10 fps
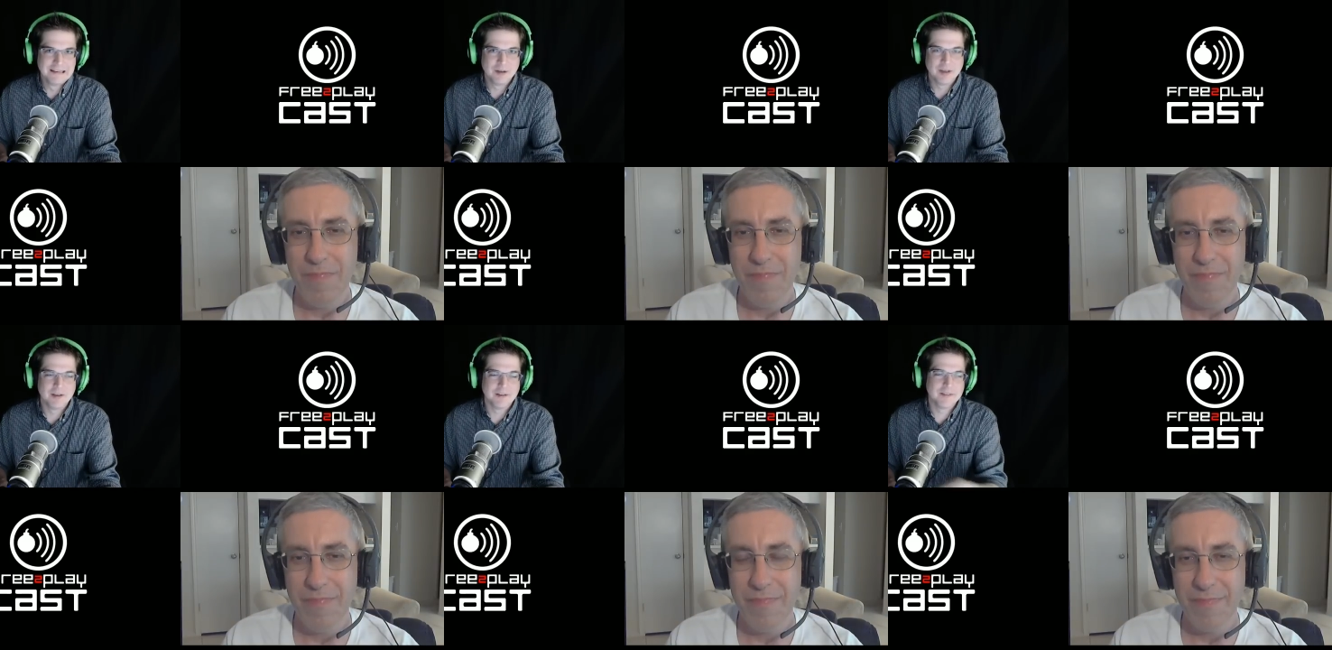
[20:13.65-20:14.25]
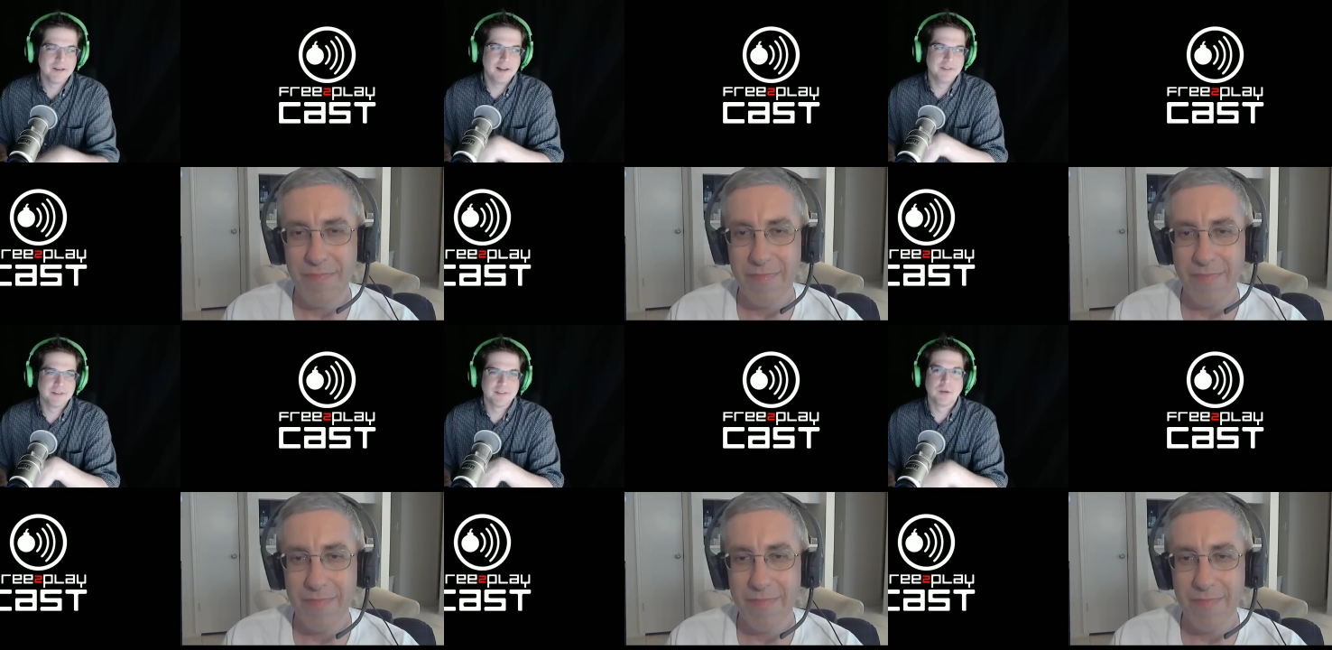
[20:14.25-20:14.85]
Speaker 1: It's not
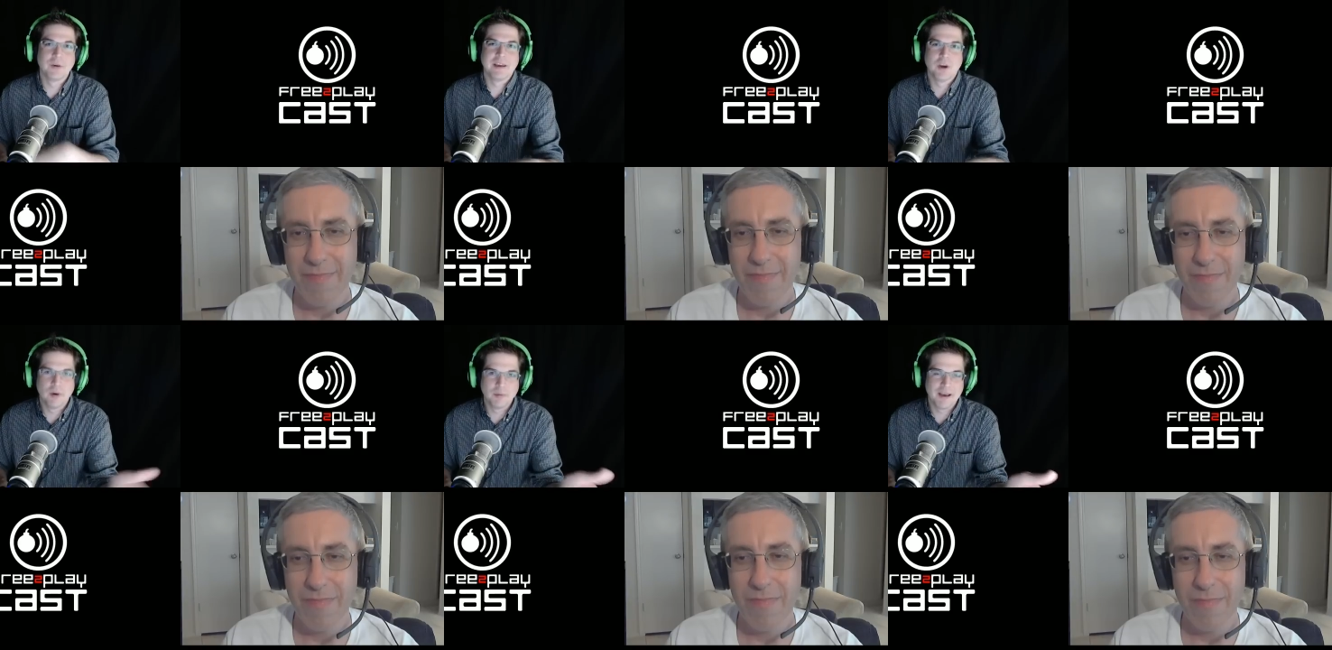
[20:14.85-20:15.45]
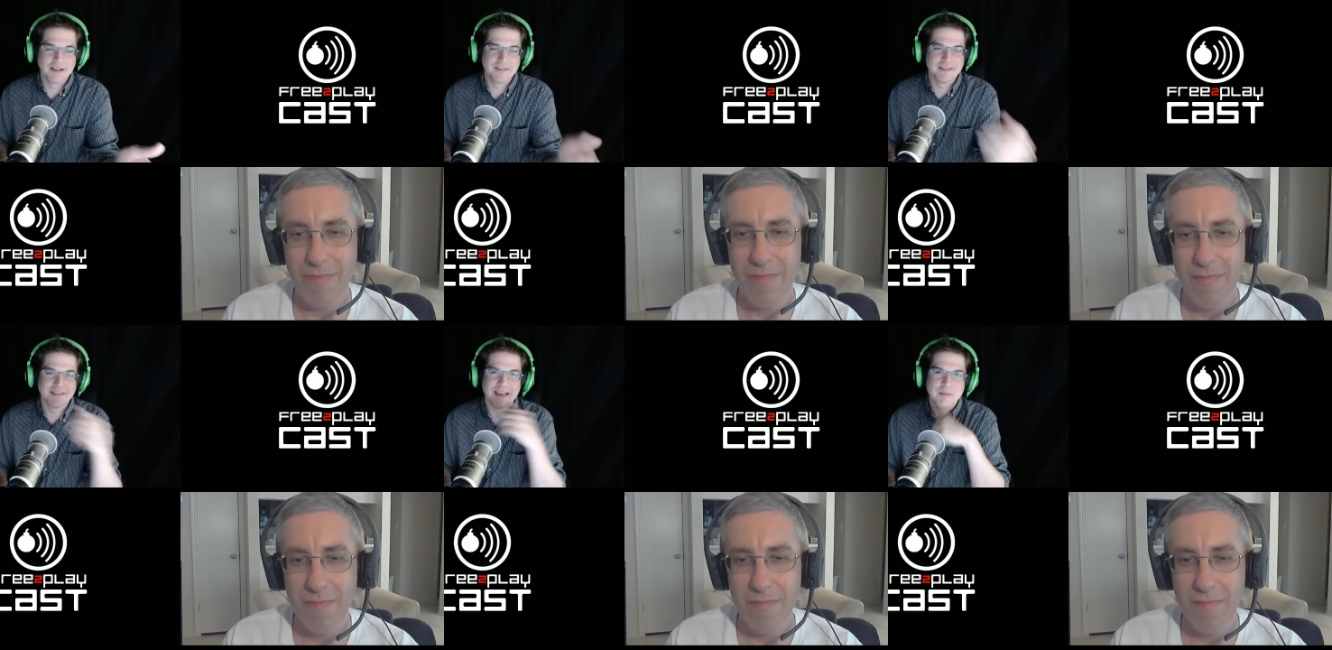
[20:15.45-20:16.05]
just, okay, going back to the
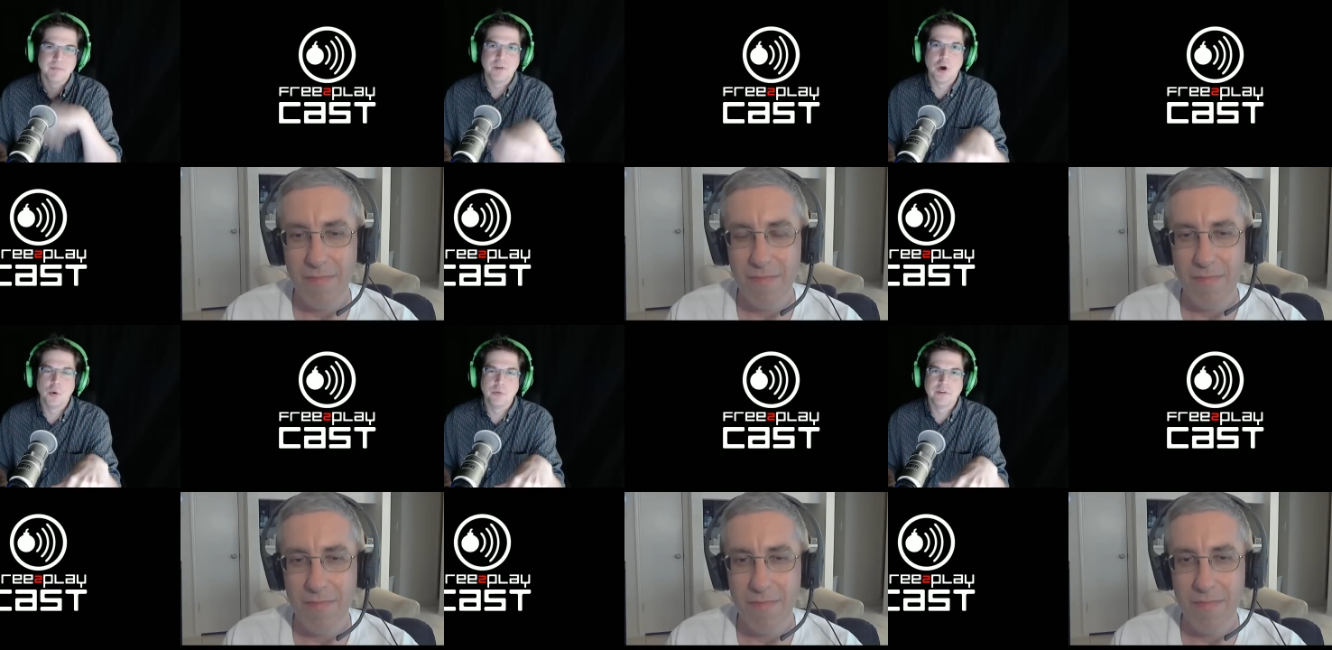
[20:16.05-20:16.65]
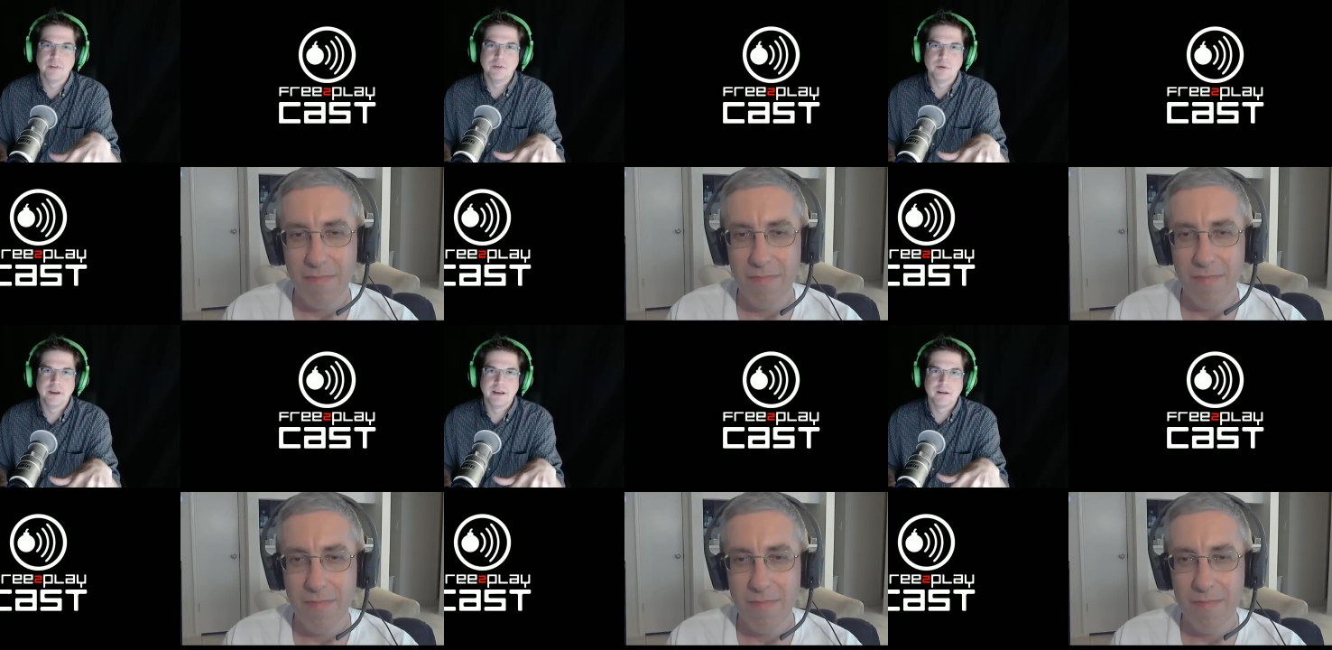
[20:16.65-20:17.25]
same zones and
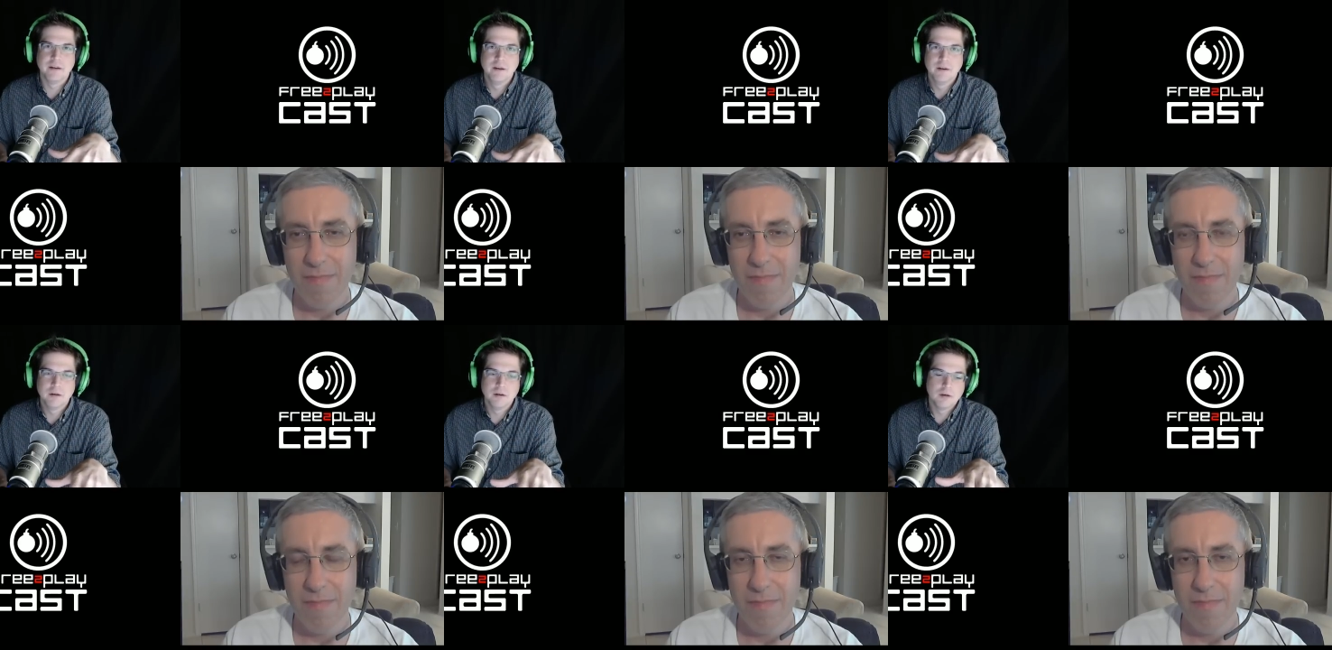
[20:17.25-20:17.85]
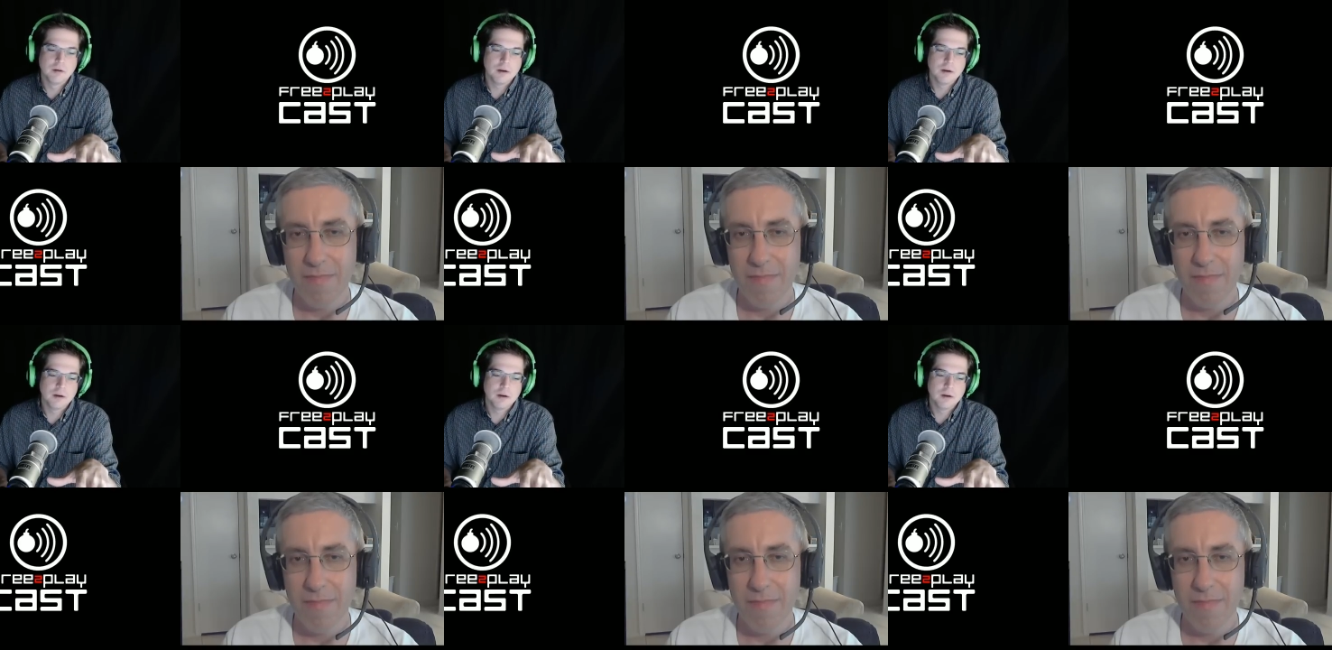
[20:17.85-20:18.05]
doing uh,